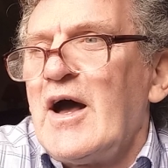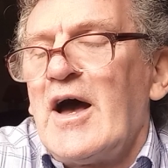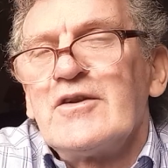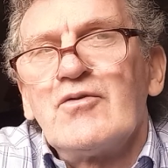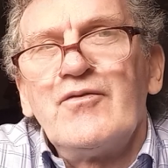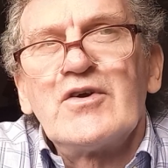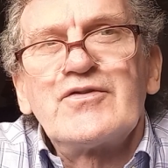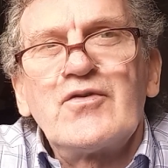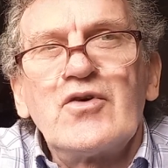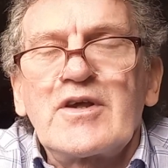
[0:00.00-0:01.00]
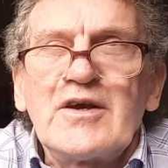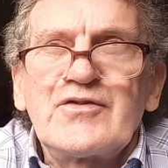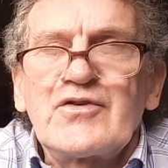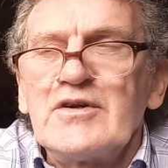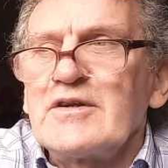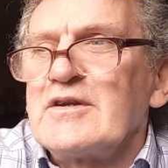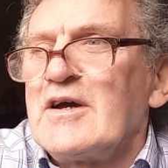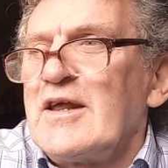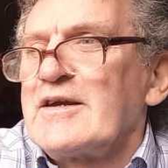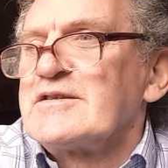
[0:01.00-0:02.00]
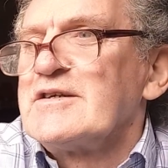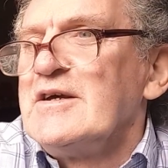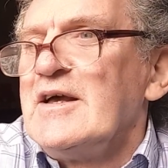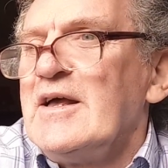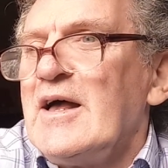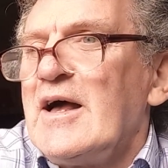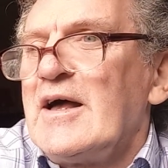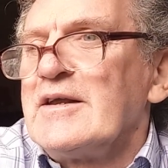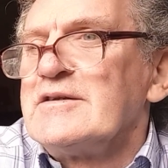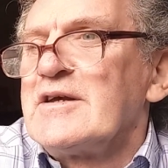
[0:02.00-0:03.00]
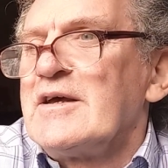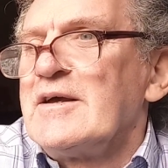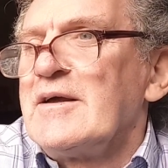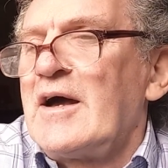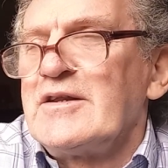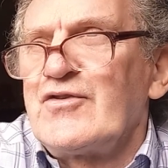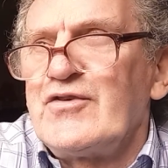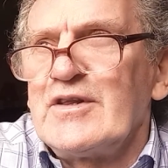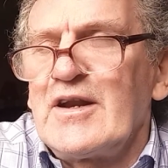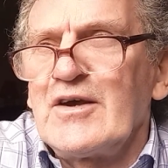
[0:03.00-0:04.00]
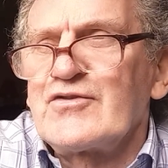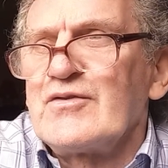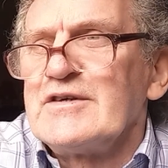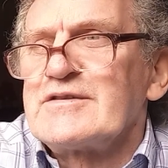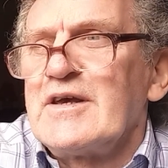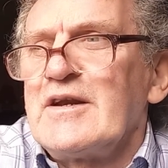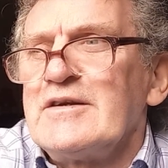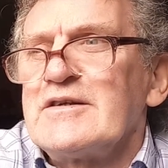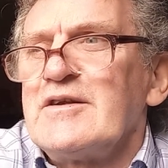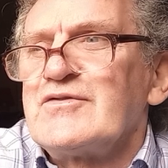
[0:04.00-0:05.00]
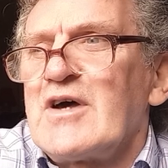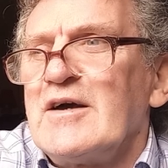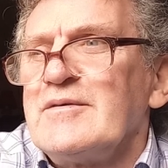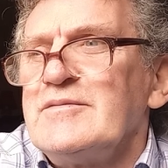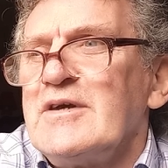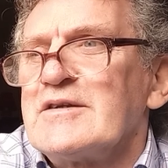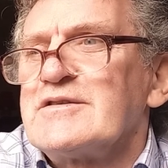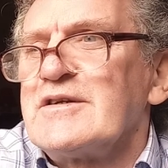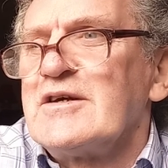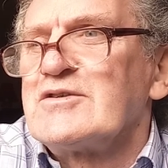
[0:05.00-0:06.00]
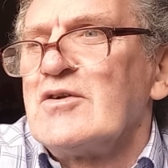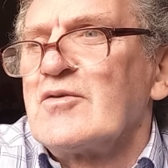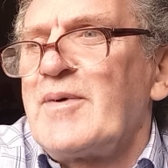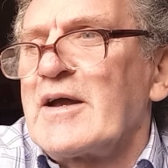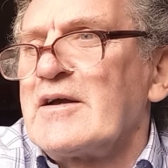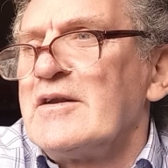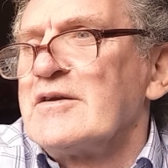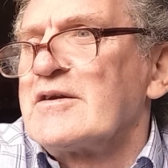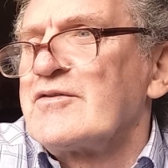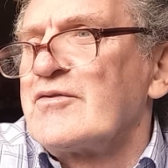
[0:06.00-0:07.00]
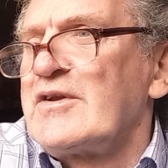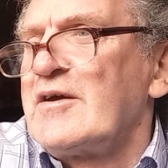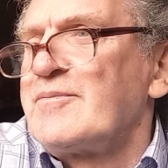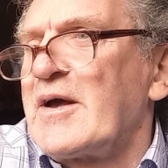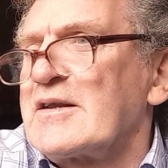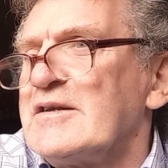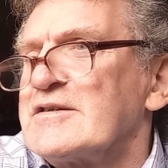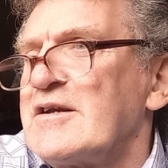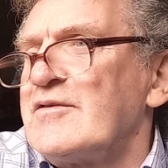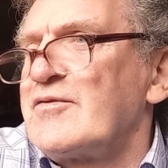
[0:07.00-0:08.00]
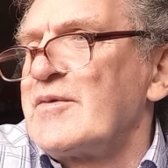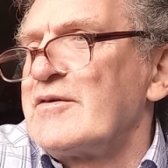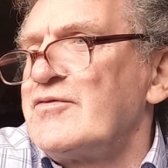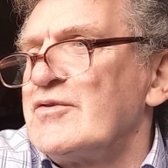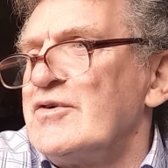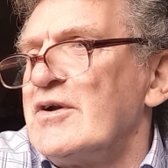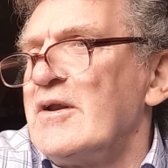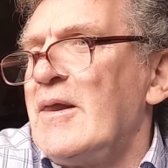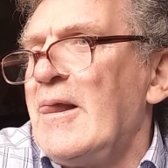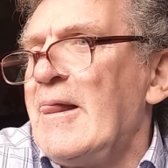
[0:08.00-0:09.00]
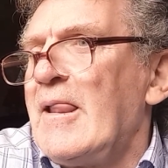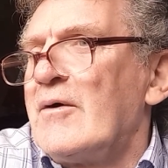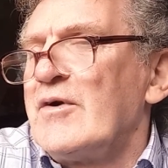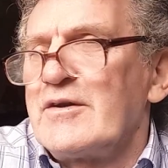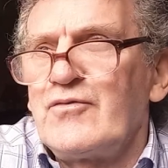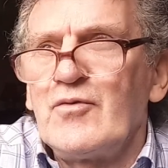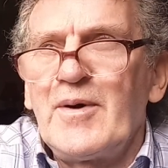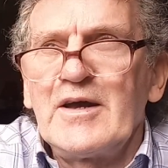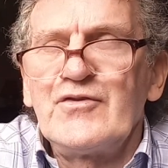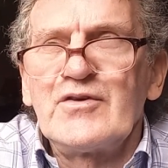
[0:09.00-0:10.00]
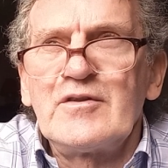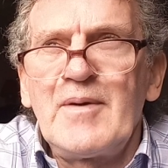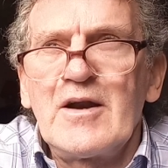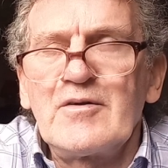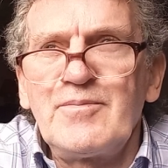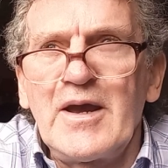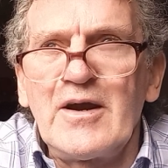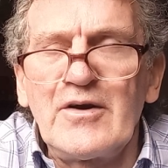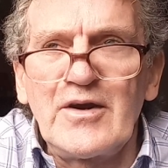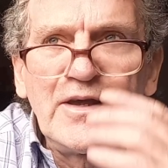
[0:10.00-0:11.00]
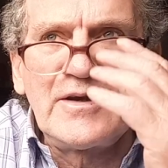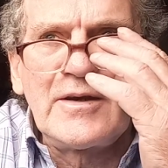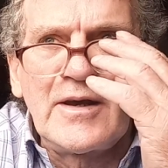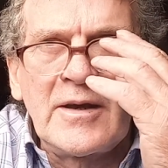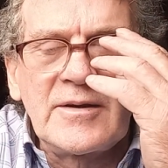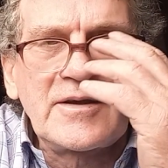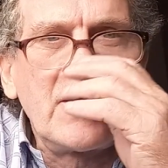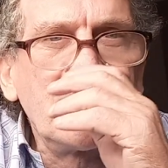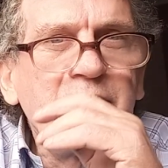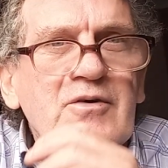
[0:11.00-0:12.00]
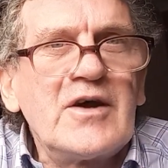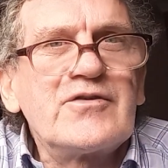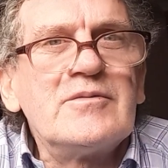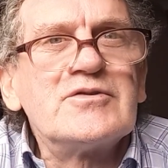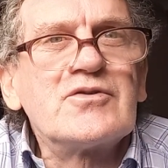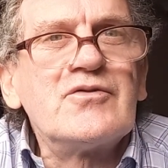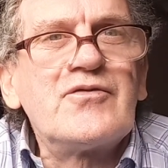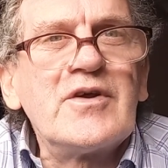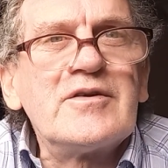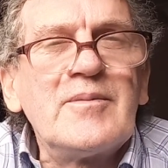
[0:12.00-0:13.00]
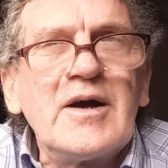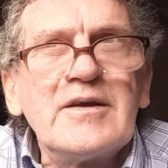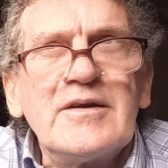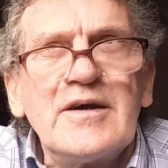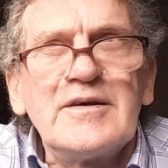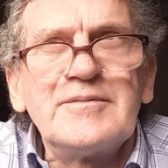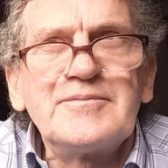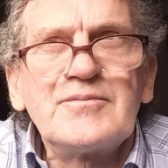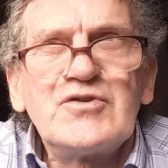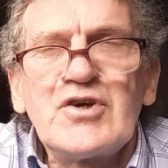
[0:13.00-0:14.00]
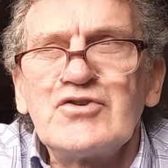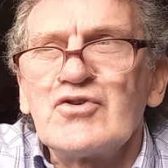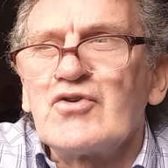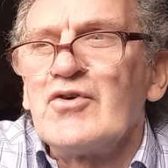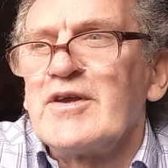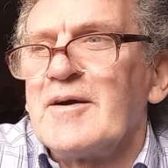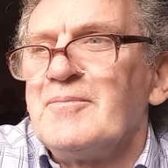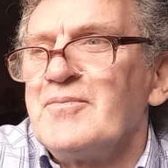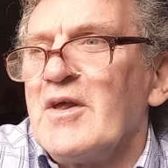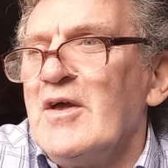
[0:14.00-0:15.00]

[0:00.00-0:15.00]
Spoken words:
I had a reverse forecast, so I didn't collect. And I didn't see the last race then. I didn't have time yet today to look back on it because it was late back last night from that funeral. We had a few pints at the Mart Bar in Carrickmacross, which was a good friend of mine, John Joe Cunningham.